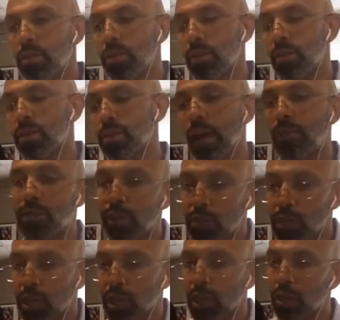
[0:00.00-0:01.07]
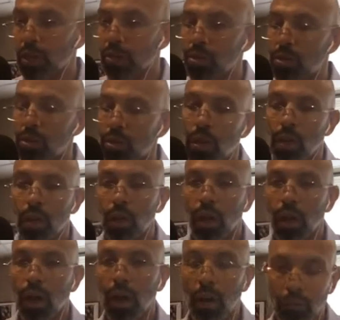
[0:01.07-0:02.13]
times have changed.
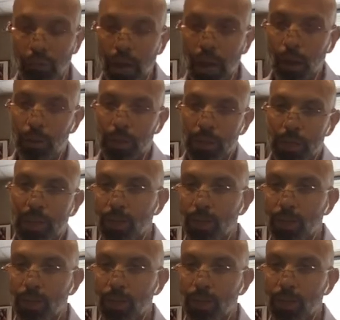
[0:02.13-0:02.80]
Nowadays,